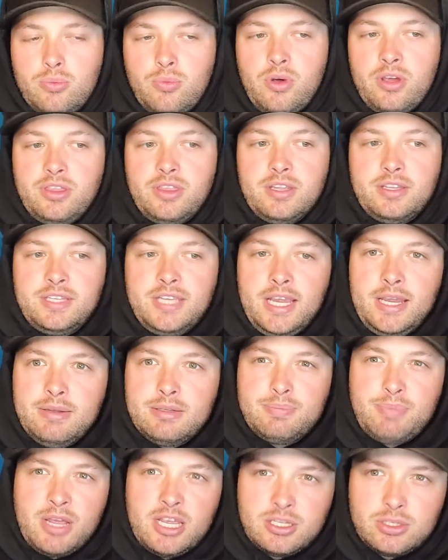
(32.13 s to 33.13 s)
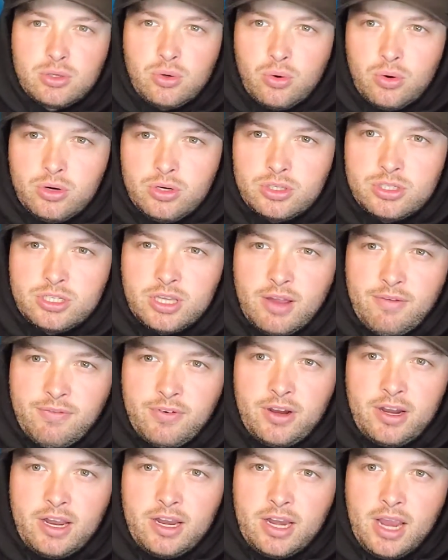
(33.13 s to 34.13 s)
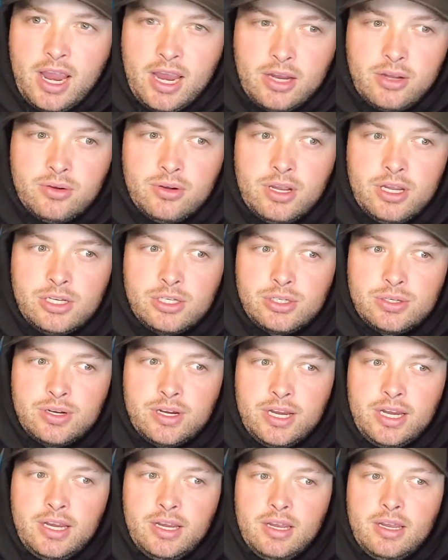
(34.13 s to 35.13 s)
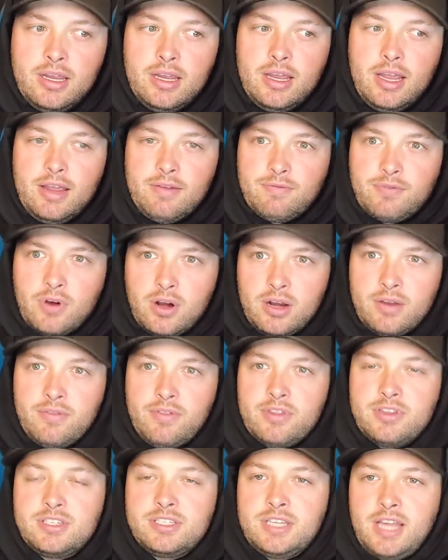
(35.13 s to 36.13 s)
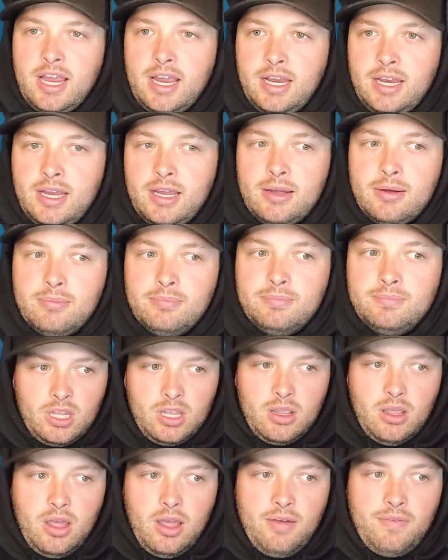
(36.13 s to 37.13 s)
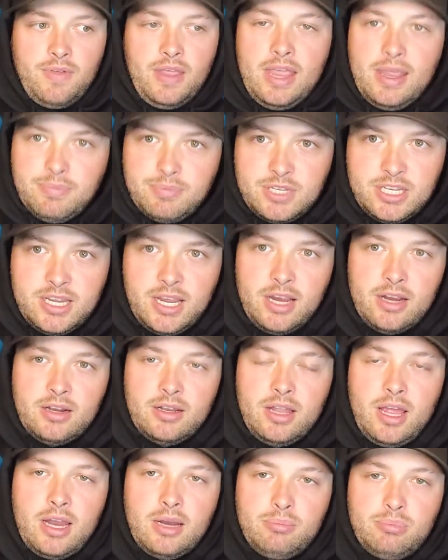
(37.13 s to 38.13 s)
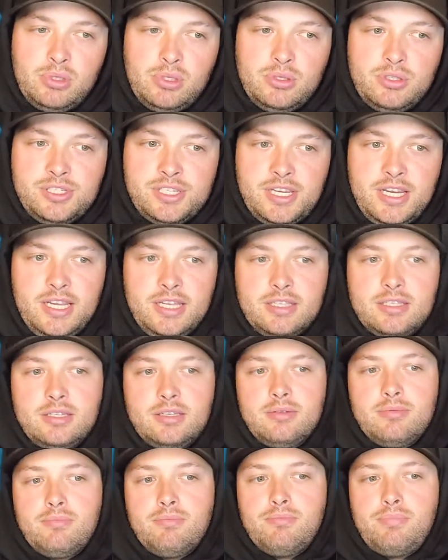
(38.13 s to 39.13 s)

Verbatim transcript: with the team's best corner suffering an ankle injury in front of the stadium of empty Carolina blue seats.